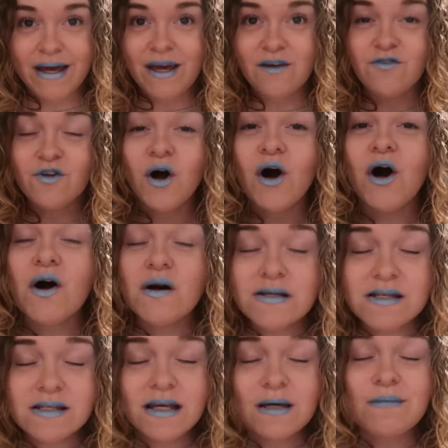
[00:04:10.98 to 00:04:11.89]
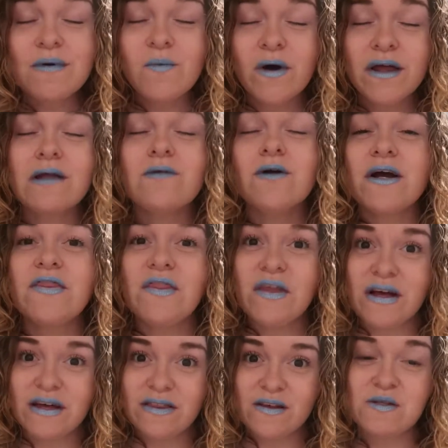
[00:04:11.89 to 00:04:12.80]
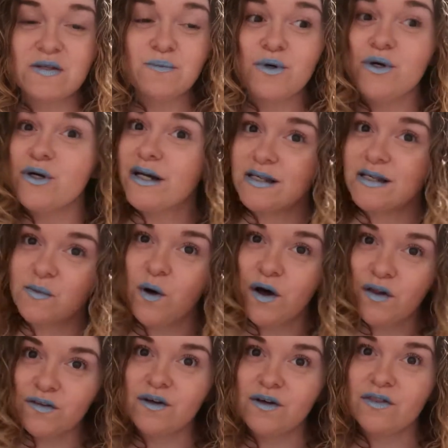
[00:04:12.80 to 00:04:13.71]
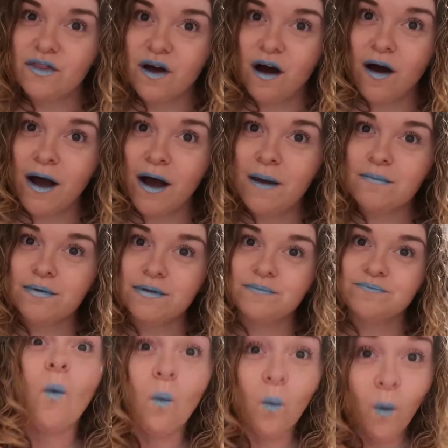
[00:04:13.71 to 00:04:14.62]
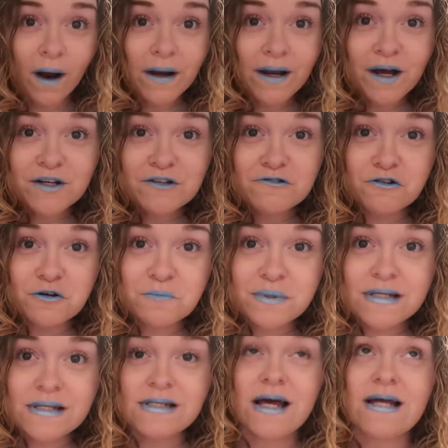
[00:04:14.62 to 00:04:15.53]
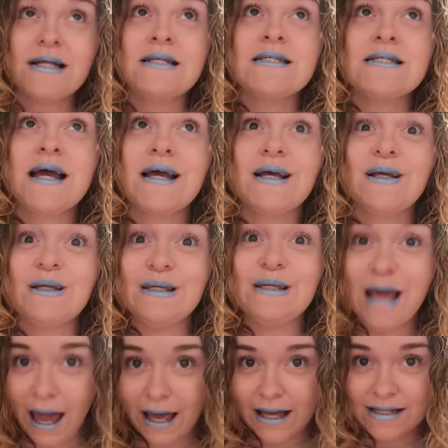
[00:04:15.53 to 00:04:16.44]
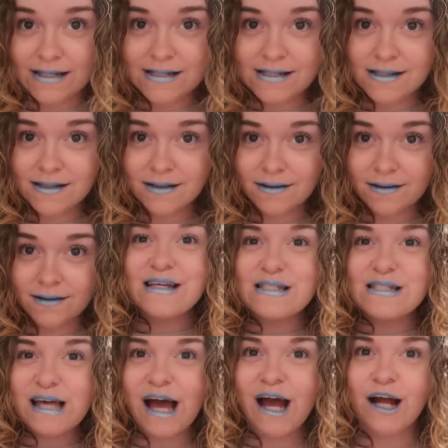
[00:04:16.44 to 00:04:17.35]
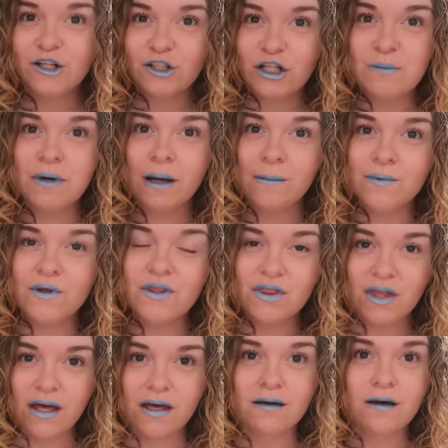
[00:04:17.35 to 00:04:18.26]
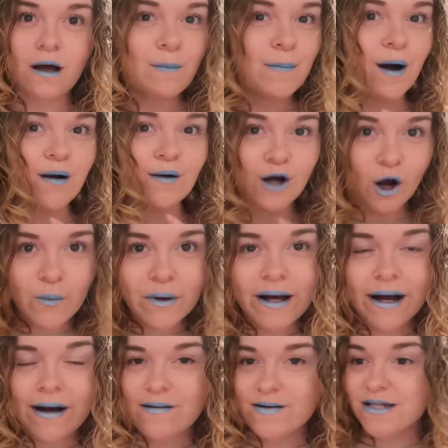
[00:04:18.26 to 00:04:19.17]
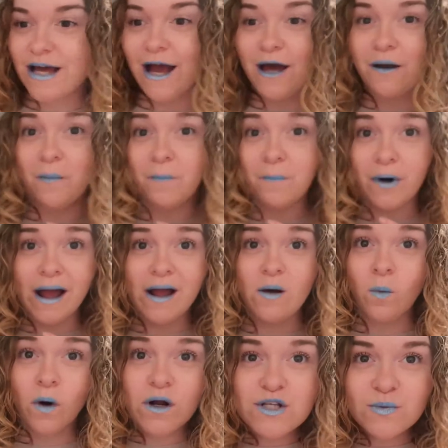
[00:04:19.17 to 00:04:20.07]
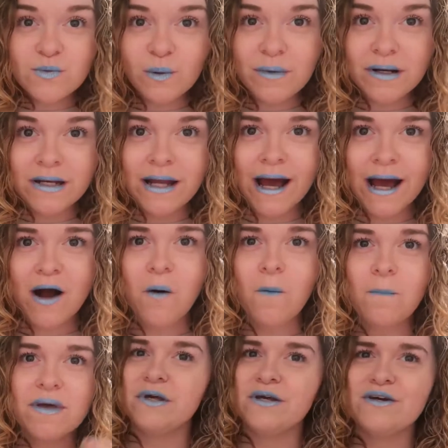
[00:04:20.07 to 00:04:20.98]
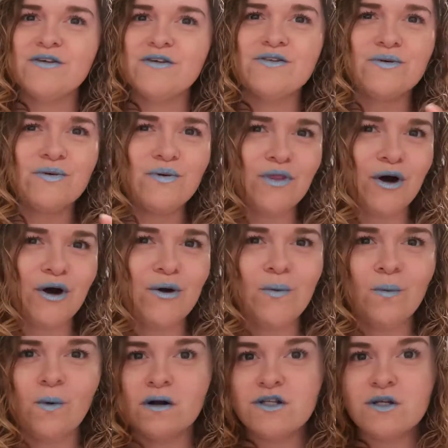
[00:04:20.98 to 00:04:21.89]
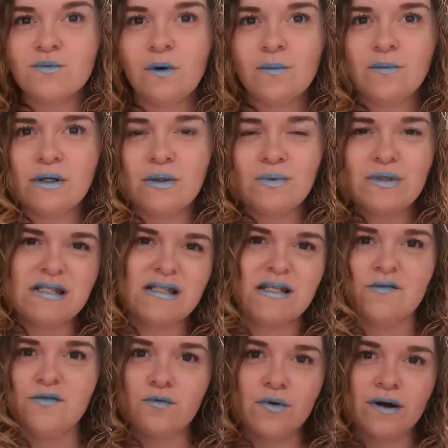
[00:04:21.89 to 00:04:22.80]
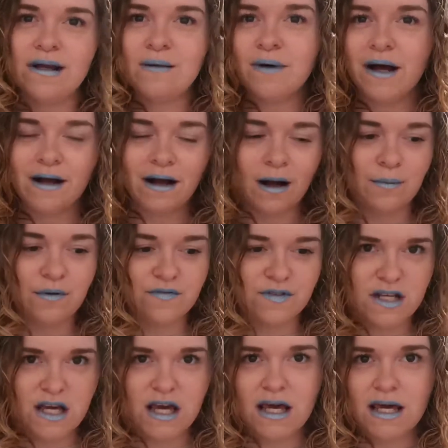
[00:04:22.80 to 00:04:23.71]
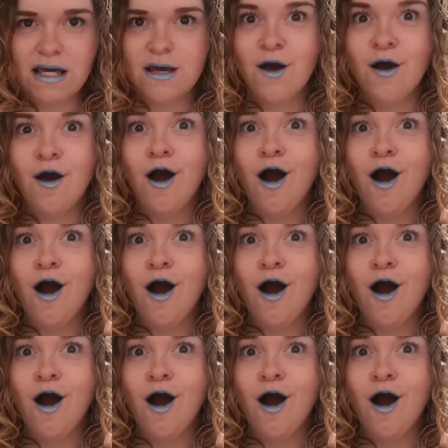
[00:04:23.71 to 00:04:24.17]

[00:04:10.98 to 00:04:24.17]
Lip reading: if you're asking me whether I think this book is worthy of the hype, 100% yes. It's actually made me think about going out and buying Wonder Woman now, because although Wonder Woman was never really my cup of tea,